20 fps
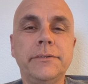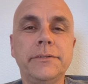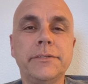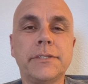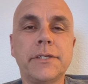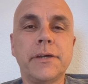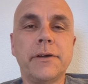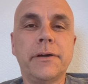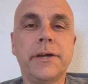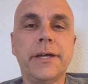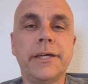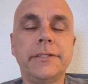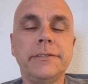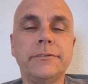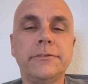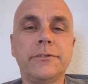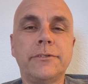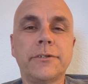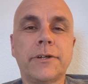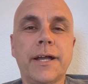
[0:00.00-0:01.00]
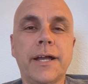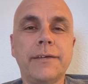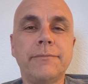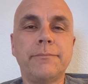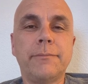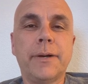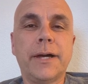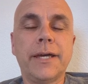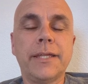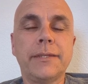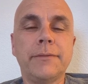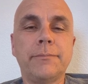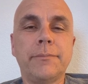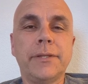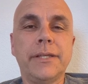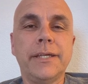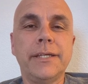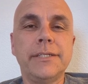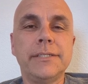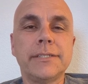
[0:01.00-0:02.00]
is go ahead and drive by the
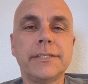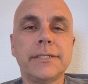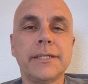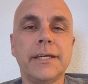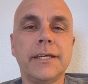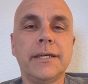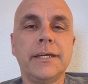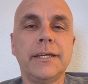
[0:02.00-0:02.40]
place